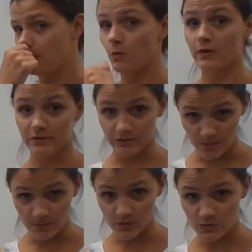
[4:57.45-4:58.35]
Ordinal
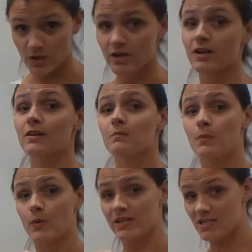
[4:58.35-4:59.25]
numbers work,
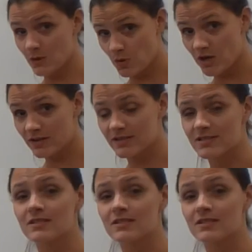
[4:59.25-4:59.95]
pointing works.